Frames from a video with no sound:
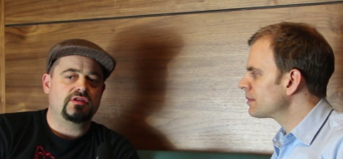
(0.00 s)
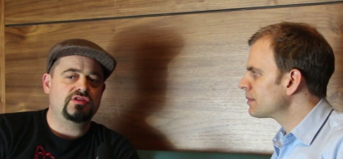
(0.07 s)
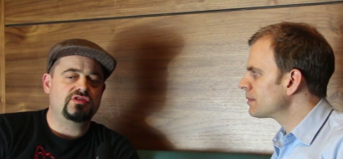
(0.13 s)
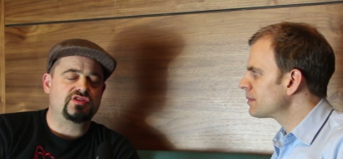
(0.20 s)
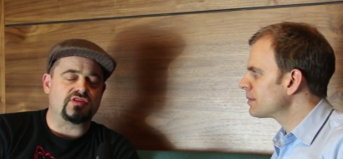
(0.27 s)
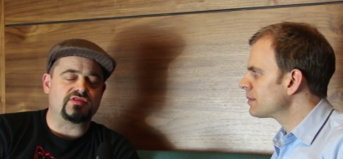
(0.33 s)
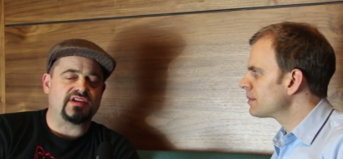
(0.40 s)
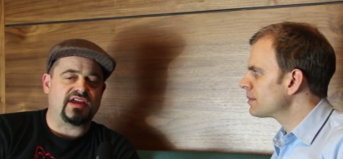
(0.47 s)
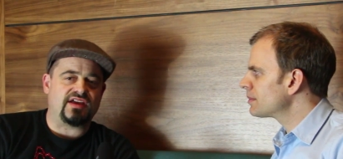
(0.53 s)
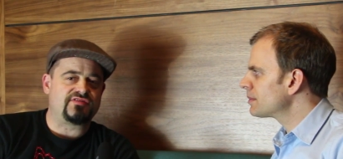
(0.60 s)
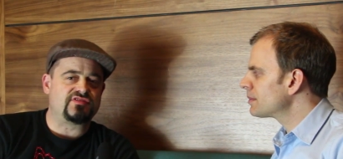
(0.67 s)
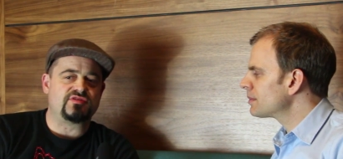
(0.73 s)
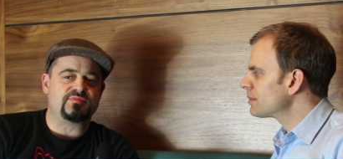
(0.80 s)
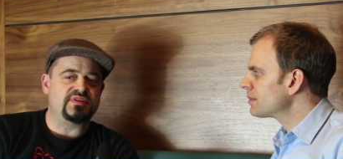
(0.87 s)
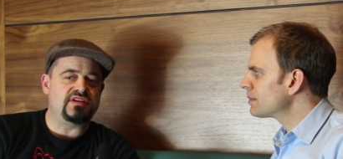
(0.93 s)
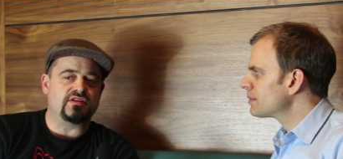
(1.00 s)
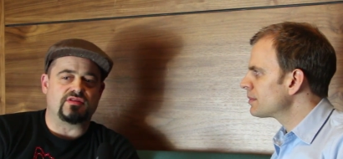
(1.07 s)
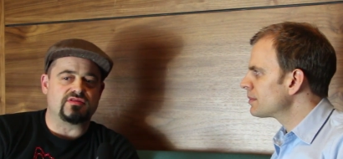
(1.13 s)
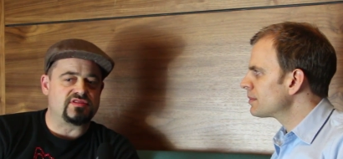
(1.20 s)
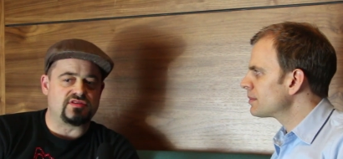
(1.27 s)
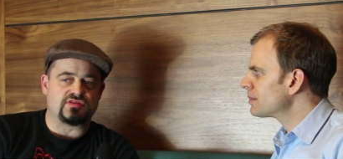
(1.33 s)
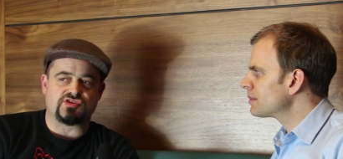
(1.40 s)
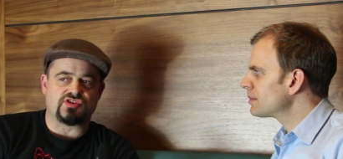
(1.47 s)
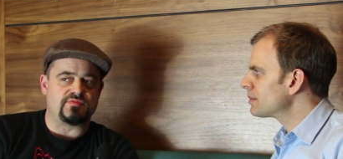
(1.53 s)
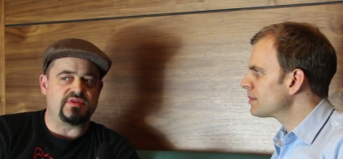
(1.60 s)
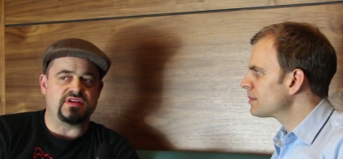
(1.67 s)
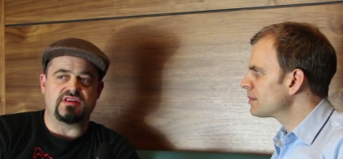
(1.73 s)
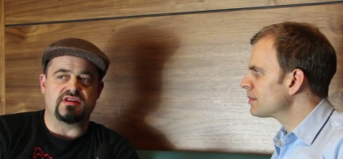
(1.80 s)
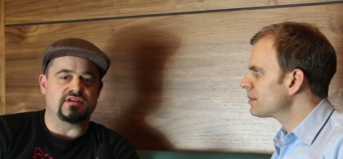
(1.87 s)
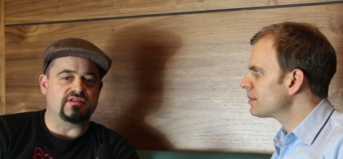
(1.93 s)
Speaker 1: You don't have to be on social
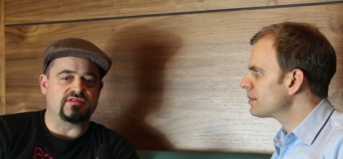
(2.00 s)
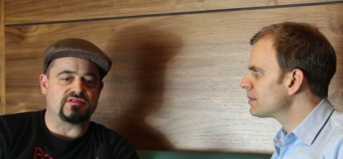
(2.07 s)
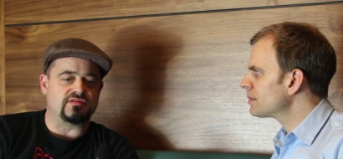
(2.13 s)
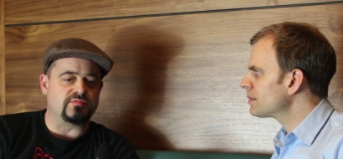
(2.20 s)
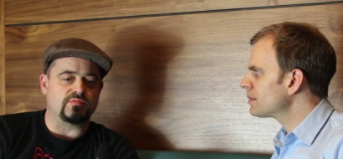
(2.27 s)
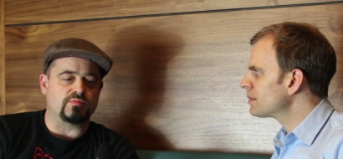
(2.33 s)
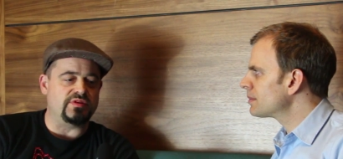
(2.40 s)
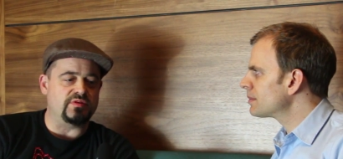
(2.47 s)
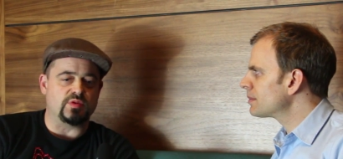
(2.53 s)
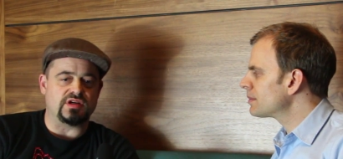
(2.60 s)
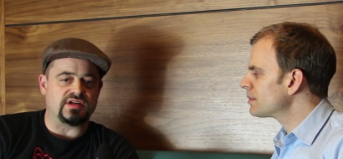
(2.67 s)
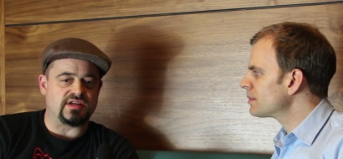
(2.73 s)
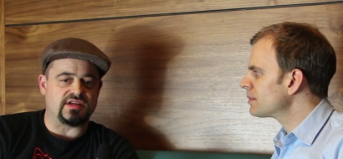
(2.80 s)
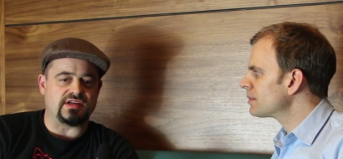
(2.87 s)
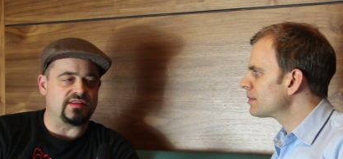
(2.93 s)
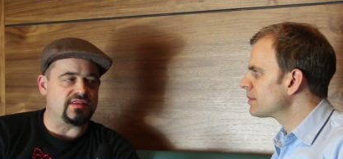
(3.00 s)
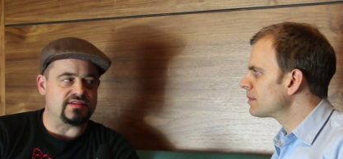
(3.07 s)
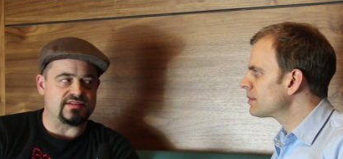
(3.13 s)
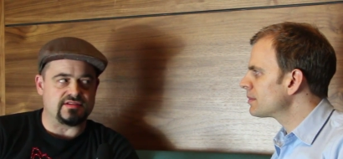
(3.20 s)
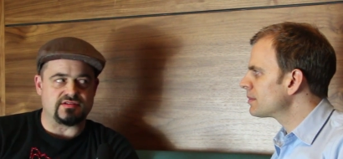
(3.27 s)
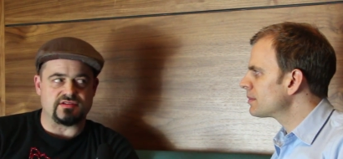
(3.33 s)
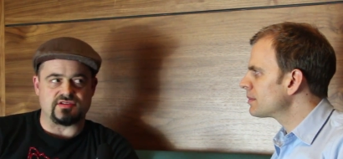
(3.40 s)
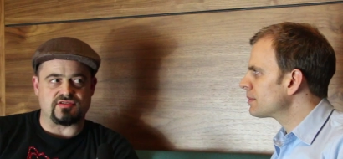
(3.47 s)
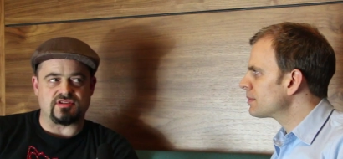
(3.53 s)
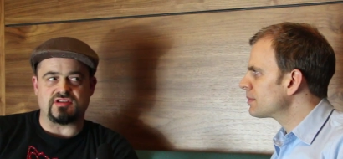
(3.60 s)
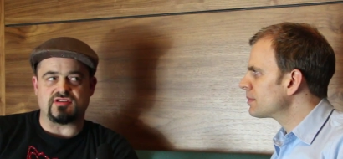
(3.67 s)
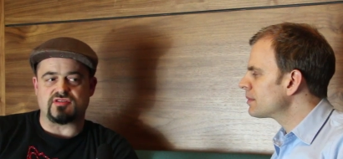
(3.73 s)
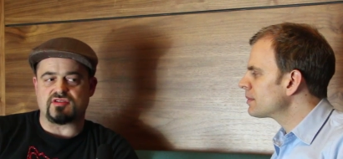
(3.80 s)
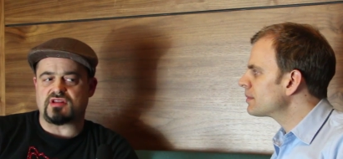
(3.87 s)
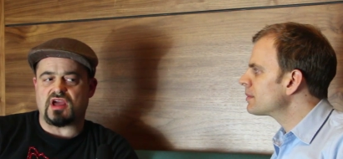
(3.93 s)
media to be working in this
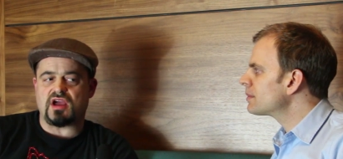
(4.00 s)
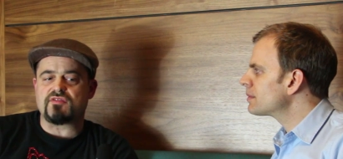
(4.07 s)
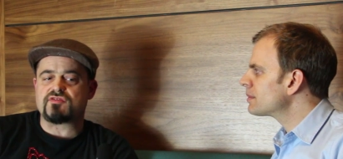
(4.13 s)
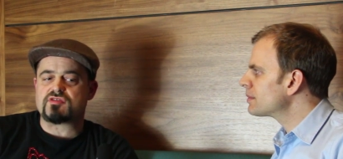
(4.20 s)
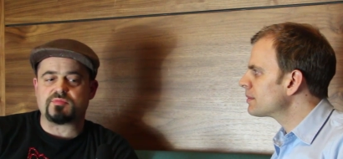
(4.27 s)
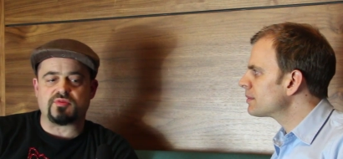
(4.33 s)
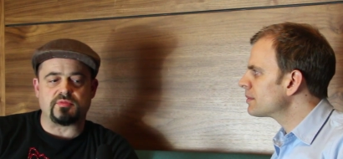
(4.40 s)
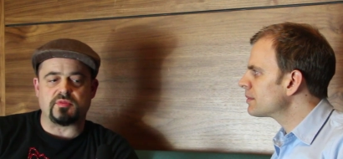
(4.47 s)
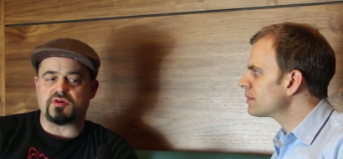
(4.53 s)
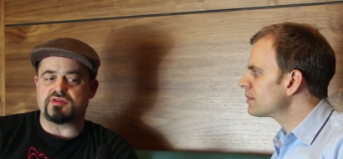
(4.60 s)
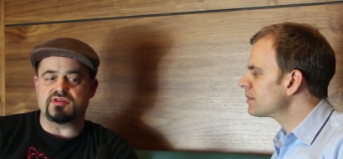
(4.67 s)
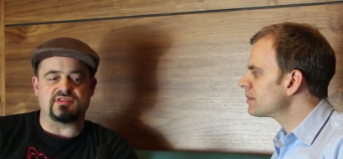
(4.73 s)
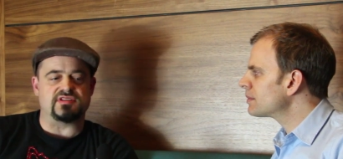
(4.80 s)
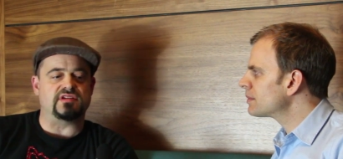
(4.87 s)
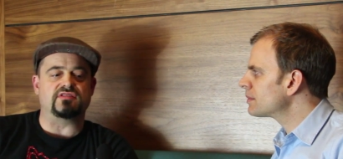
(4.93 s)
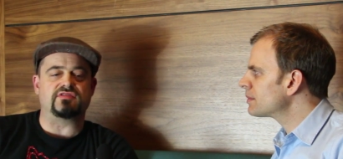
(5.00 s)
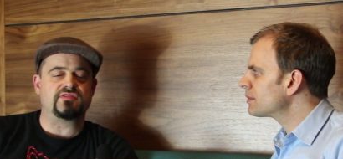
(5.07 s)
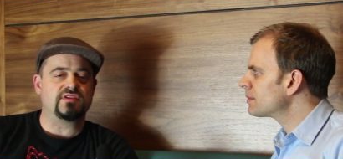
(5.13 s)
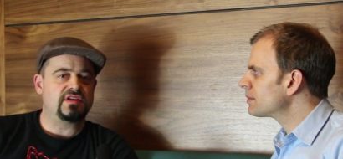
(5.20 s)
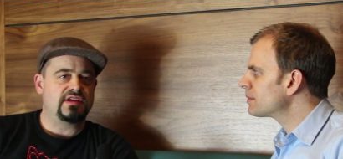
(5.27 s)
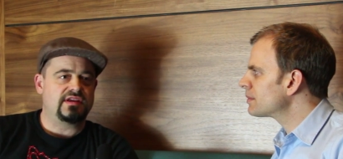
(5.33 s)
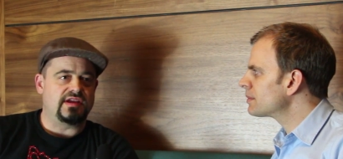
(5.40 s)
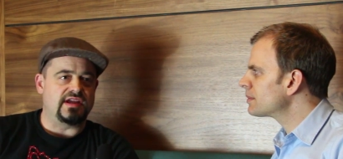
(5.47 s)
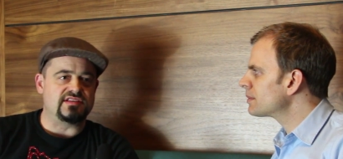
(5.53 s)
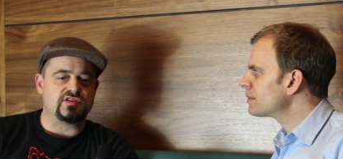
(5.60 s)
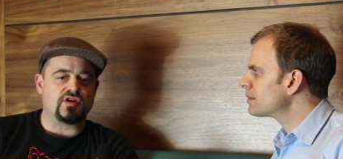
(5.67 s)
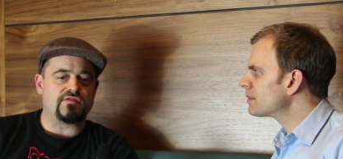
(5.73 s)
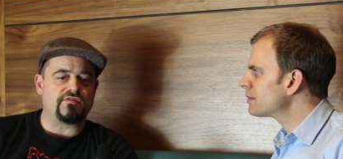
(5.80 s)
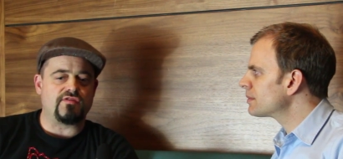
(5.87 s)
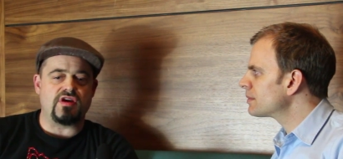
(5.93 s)
industry. You don't have to promote yourself. It's
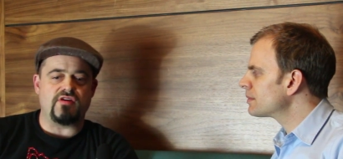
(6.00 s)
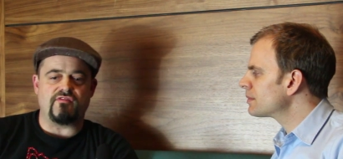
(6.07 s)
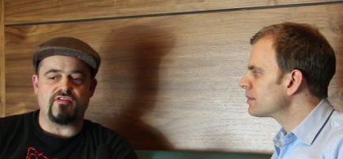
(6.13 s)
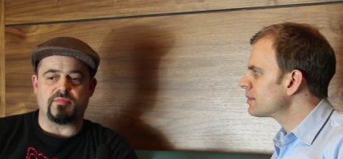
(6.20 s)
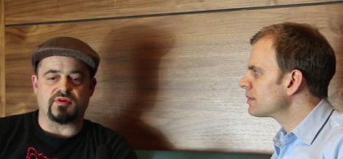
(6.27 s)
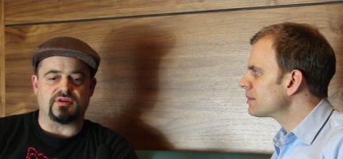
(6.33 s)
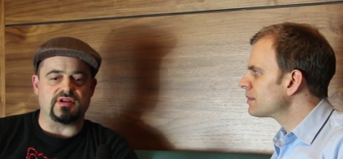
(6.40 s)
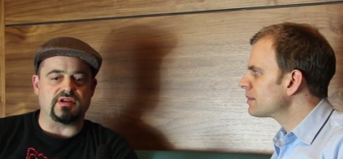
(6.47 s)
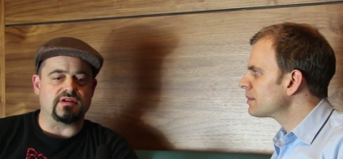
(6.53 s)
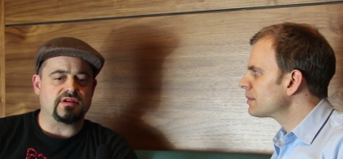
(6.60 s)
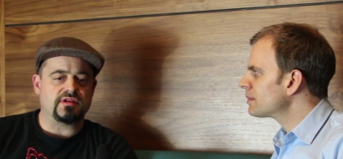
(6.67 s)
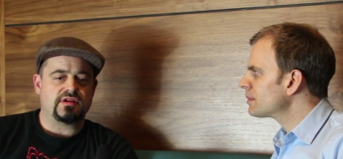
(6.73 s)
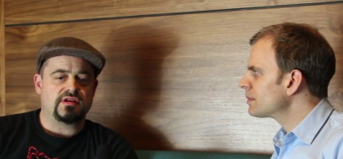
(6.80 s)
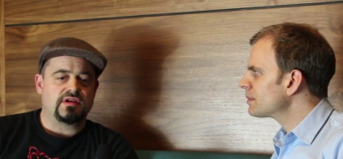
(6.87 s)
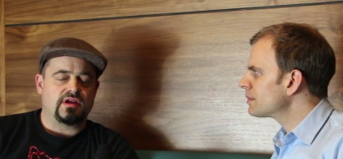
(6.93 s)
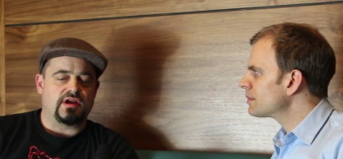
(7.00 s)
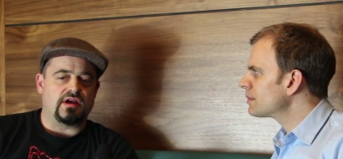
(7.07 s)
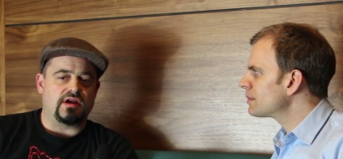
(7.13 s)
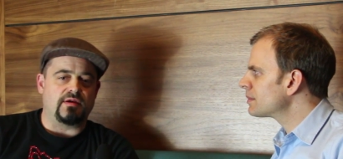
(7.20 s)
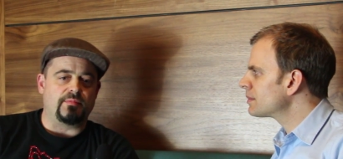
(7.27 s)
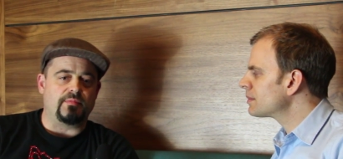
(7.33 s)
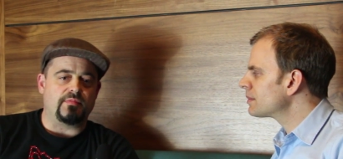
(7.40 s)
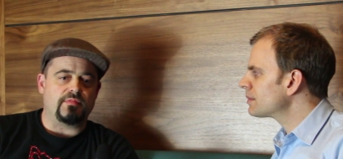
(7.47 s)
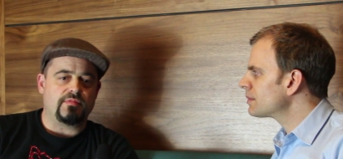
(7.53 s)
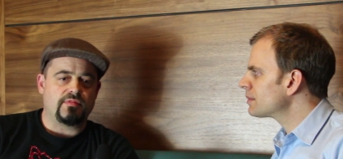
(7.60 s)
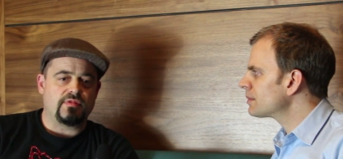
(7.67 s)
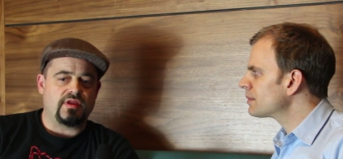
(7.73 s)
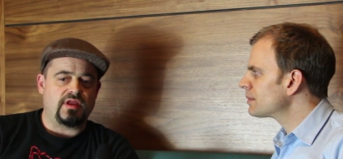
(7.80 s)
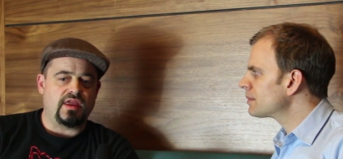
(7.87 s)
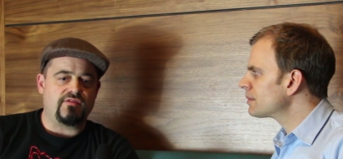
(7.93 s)
not for everybody.
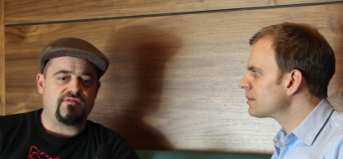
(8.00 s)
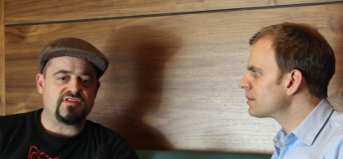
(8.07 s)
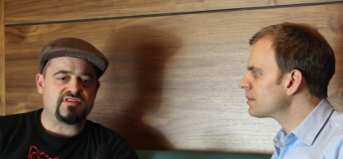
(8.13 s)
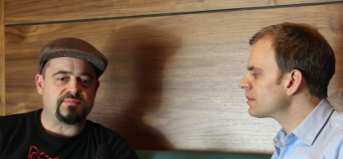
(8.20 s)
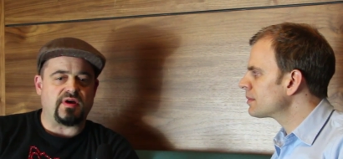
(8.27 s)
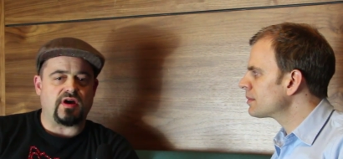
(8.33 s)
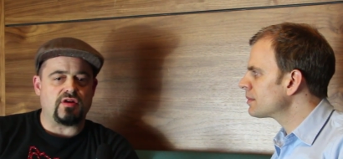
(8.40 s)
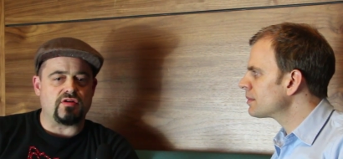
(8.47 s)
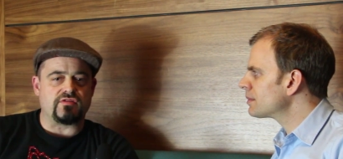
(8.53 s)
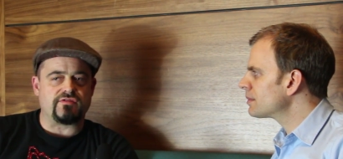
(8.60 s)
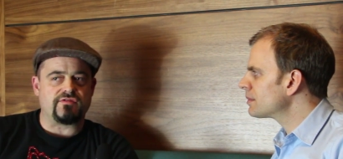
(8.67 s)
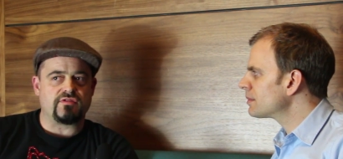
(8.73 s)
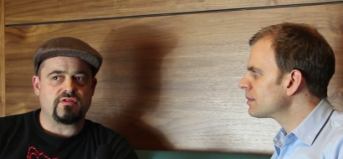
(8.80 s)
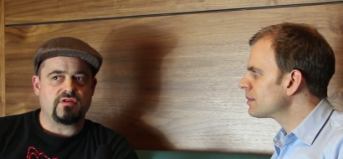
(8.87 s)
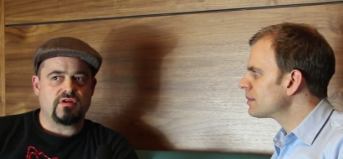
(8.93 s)
If it's part of